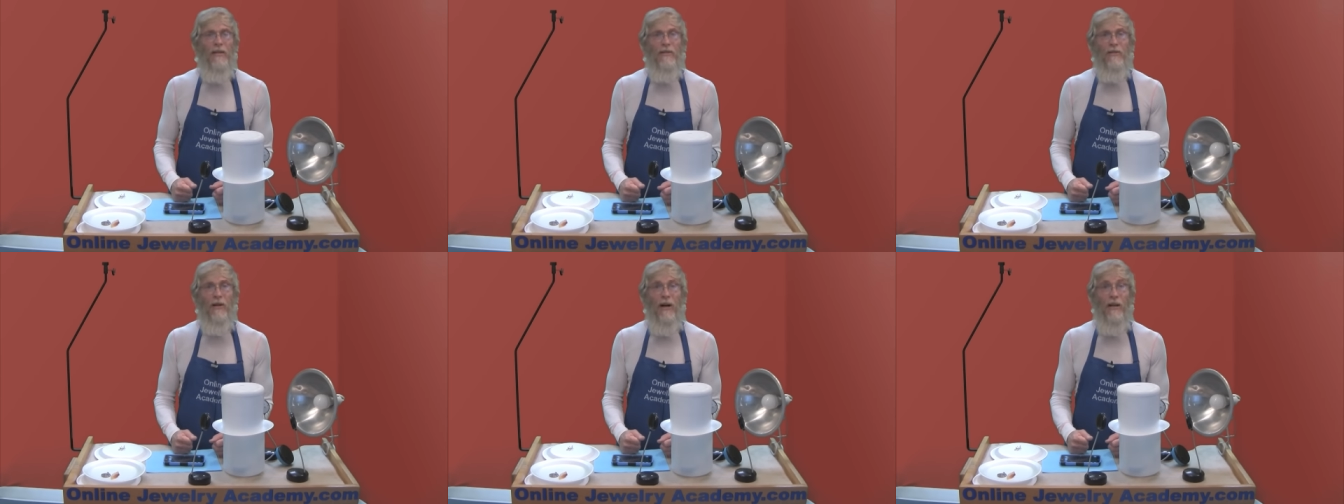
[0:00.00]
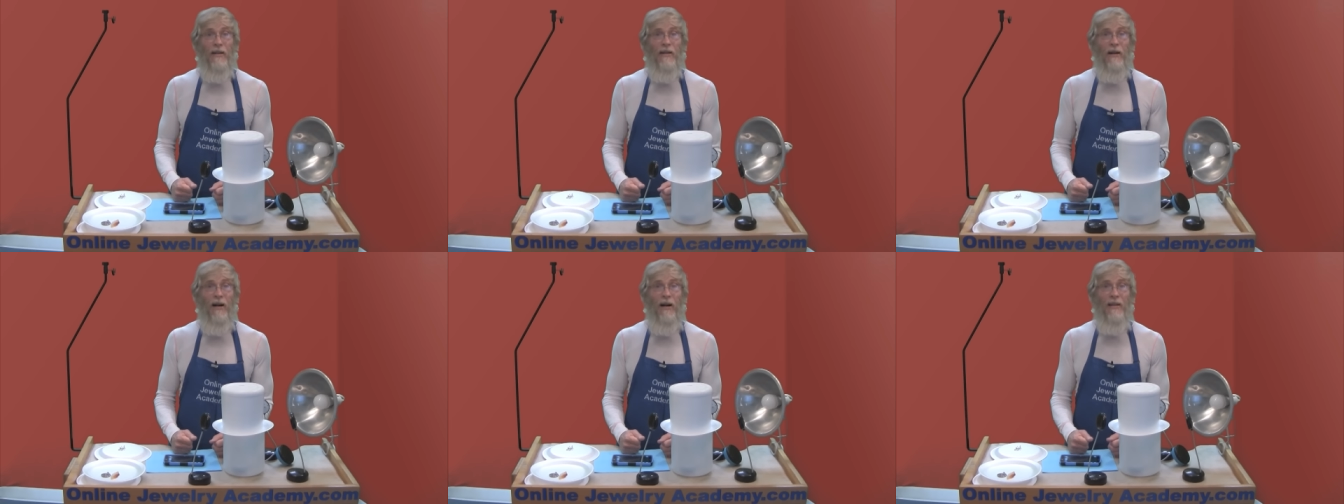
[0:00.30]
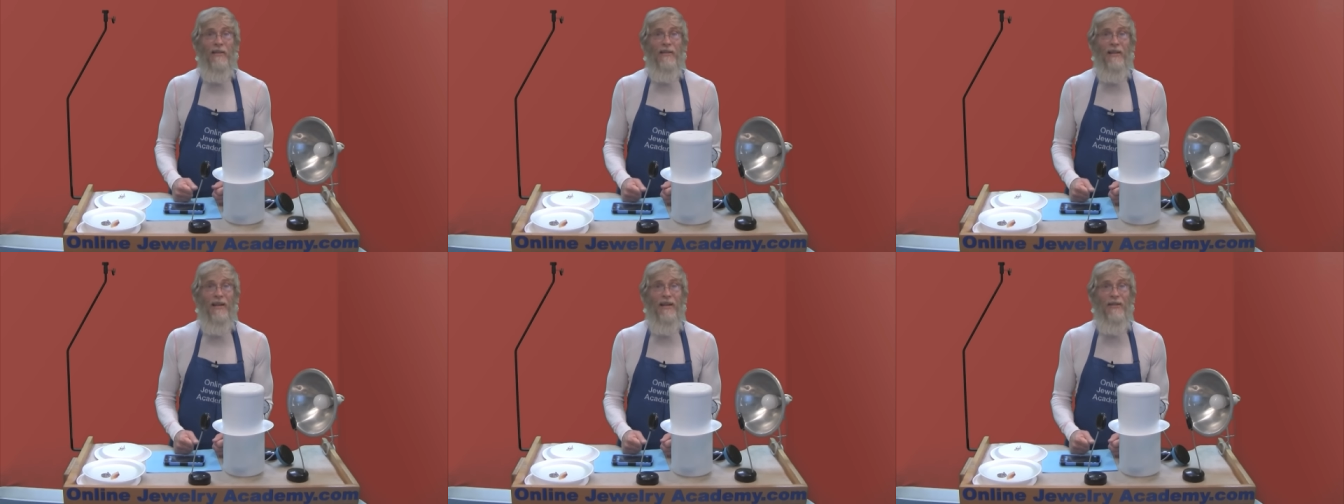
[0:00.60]

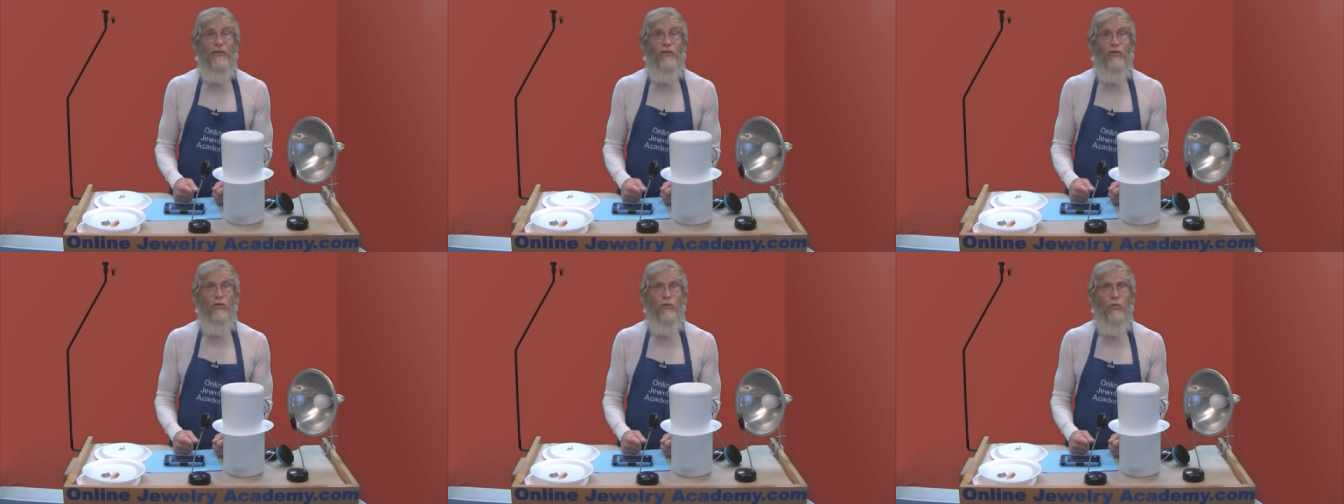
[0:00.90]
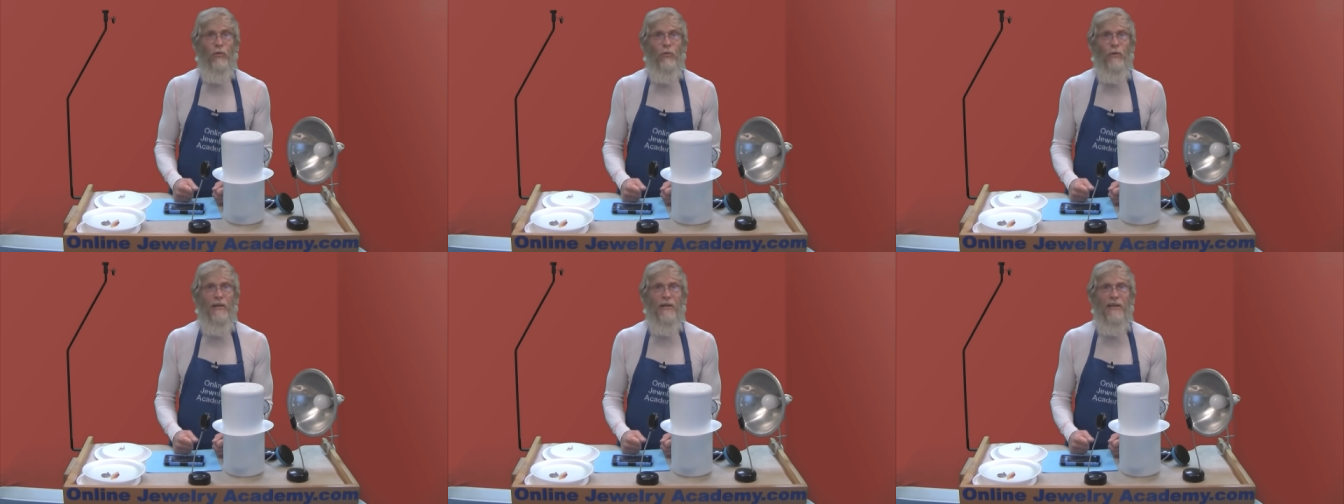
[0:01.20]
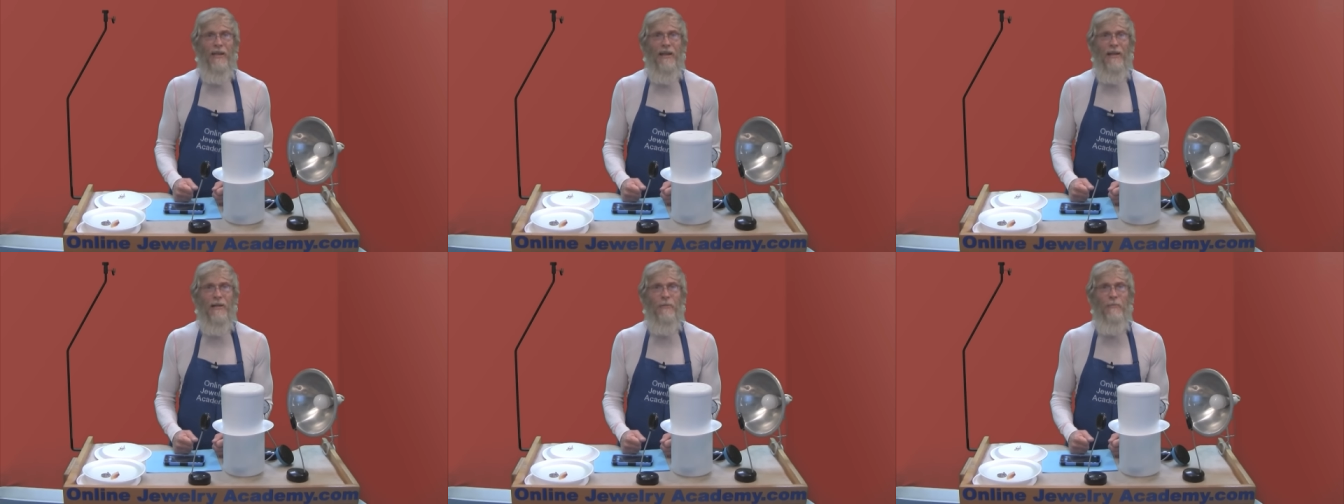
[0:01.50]

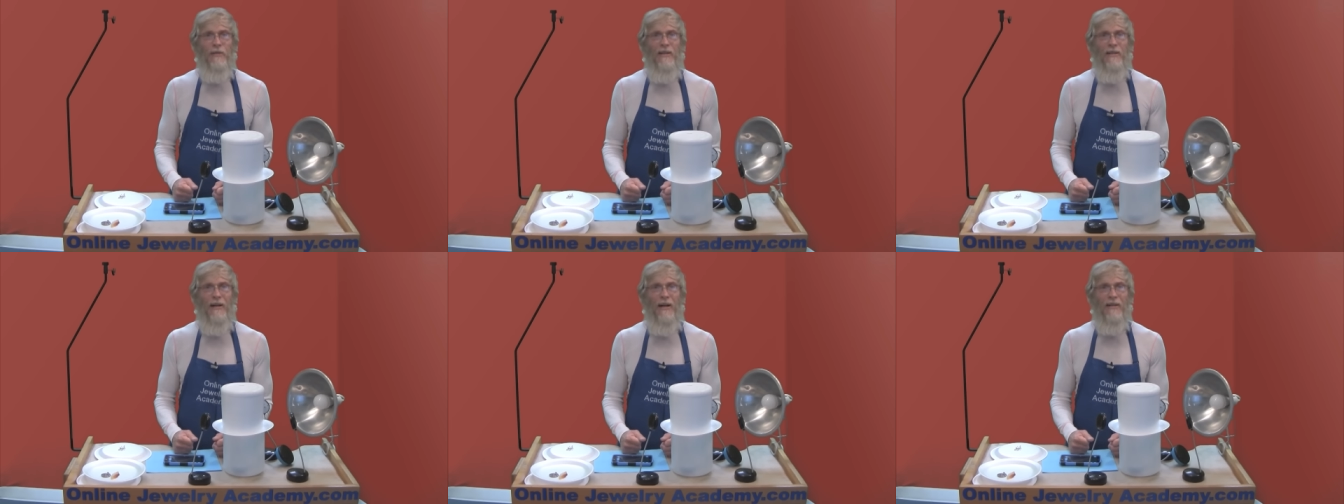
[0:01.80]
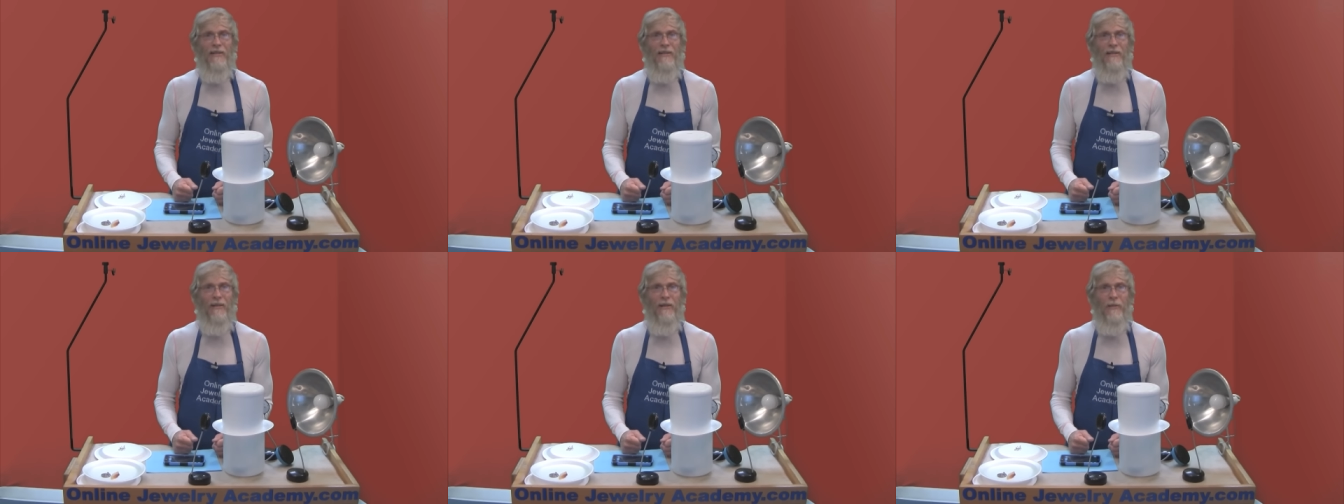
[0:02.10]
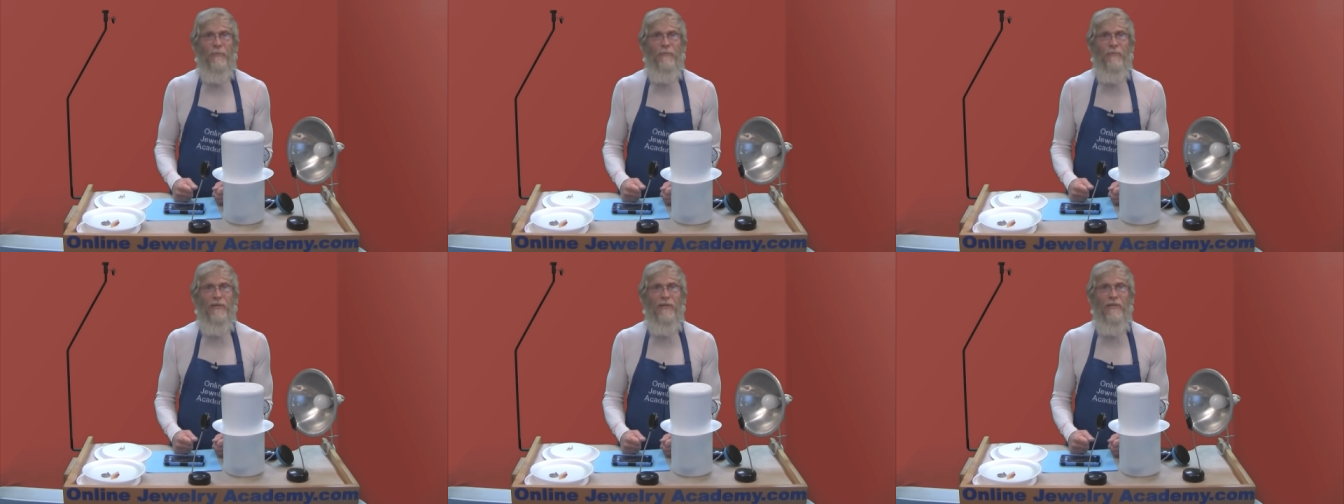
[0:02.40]

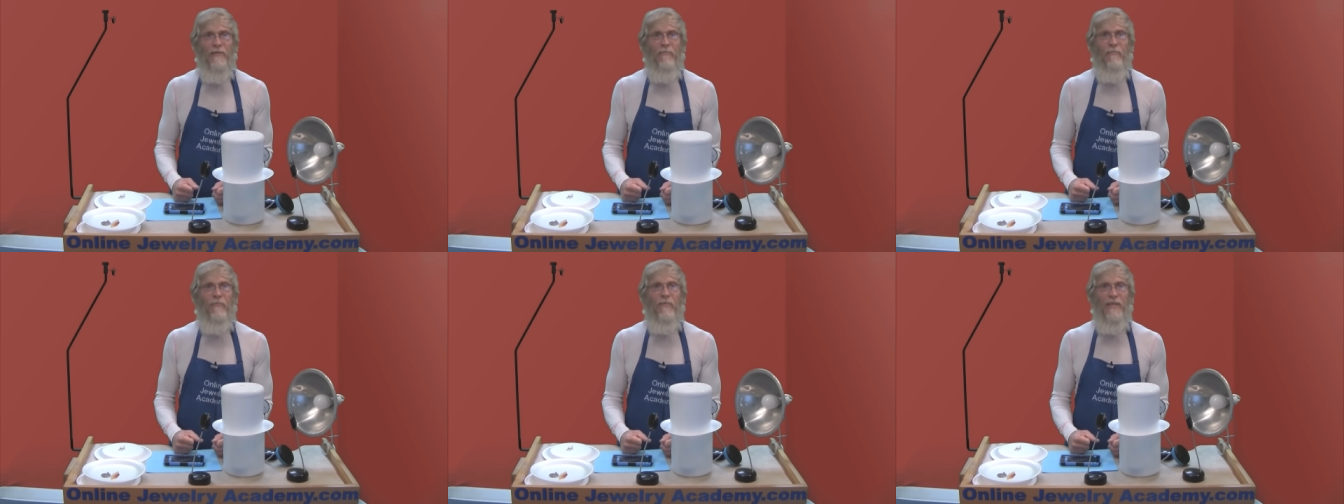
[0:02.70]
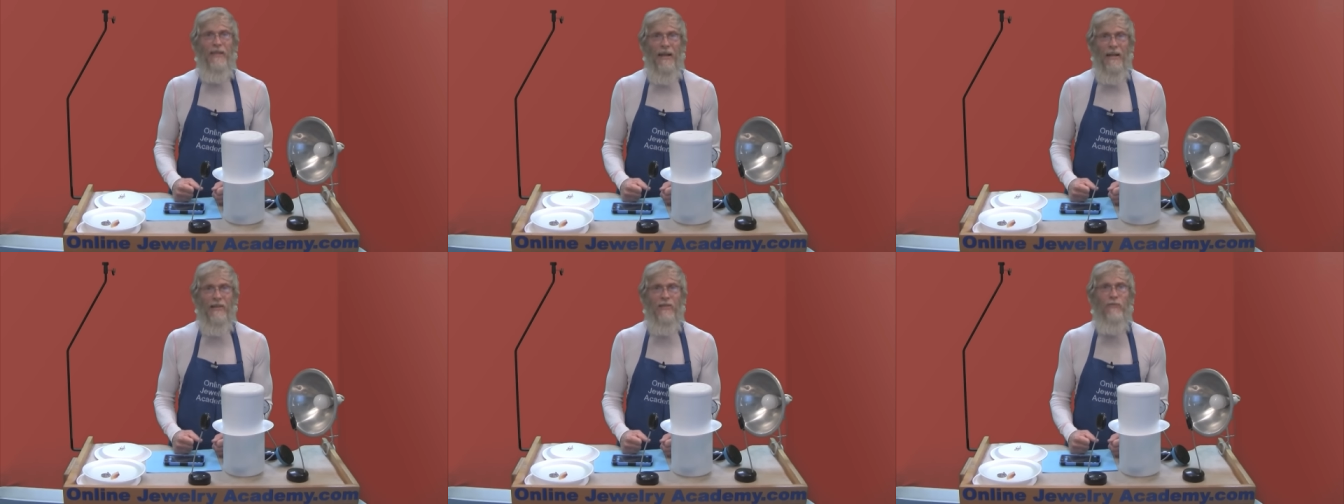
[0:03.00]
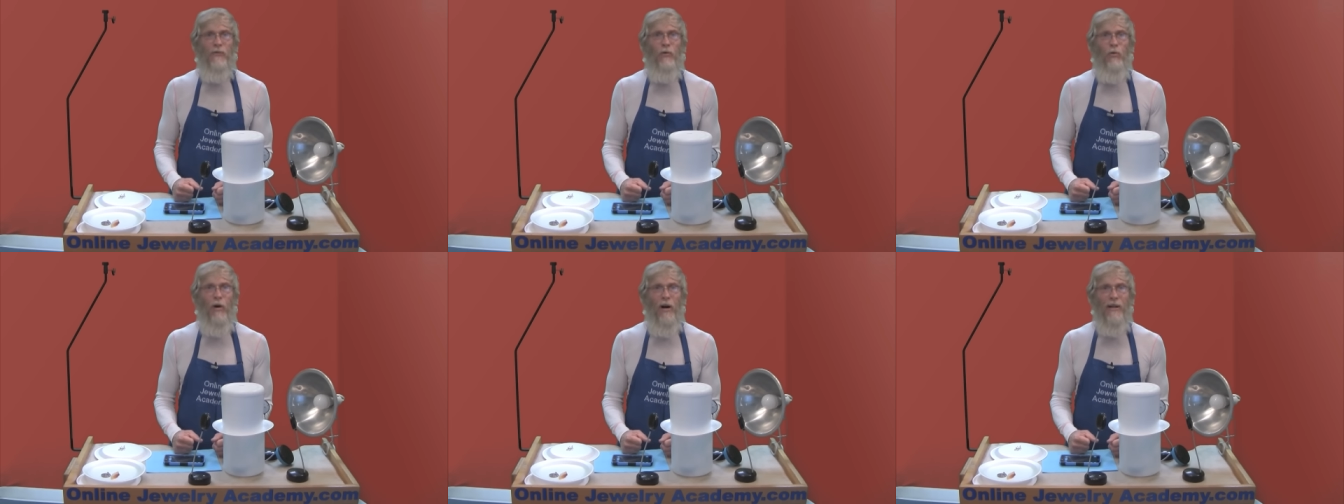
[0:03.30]
www.onlinejewelryacademy.com. Thanks
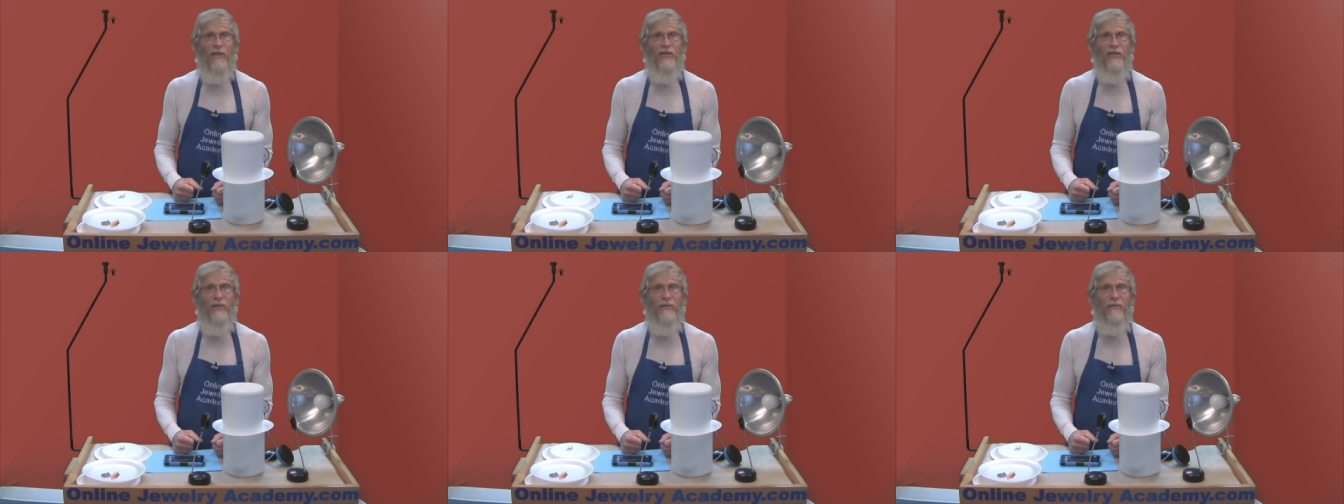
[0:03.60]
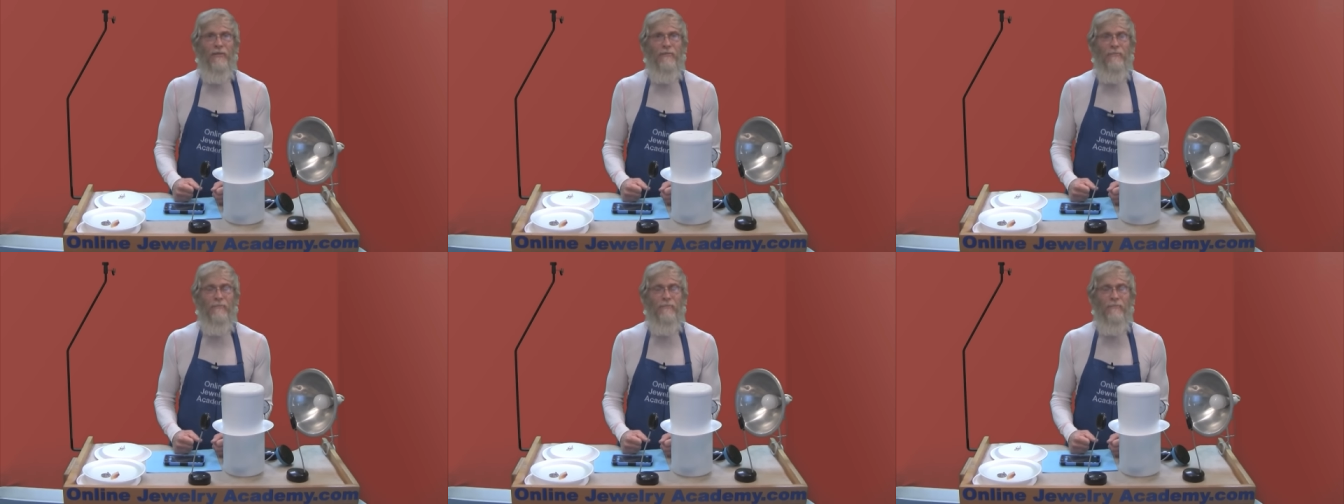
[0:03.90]
for watching.